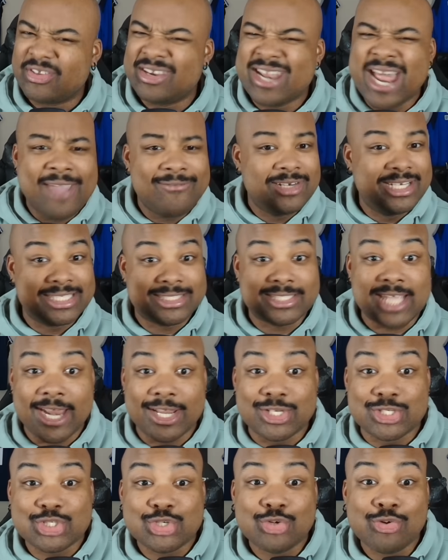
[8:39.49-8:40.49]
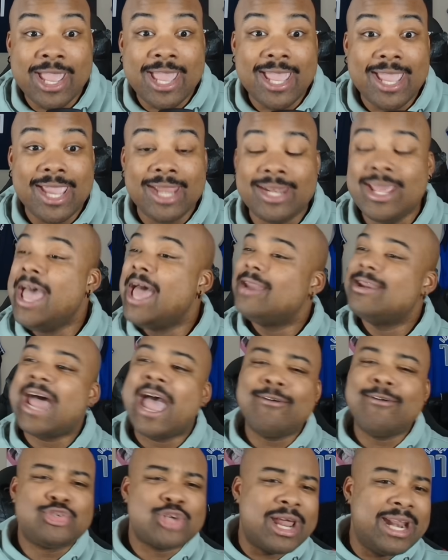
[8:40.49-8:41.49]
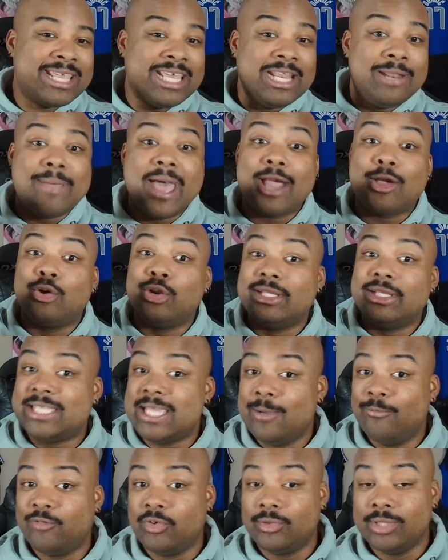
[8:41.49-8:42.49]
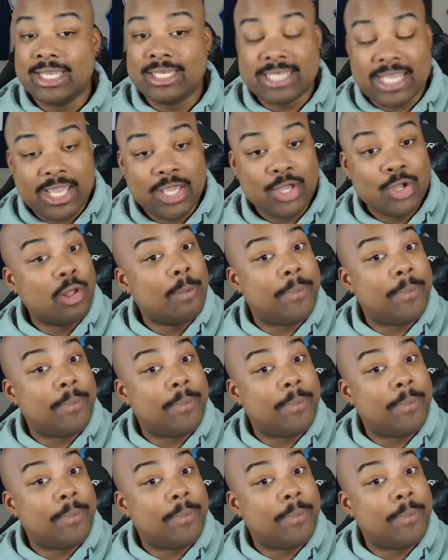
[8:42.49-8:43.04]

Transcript: Not even a sign and trade, not even trying to get him back on a team friendly deal.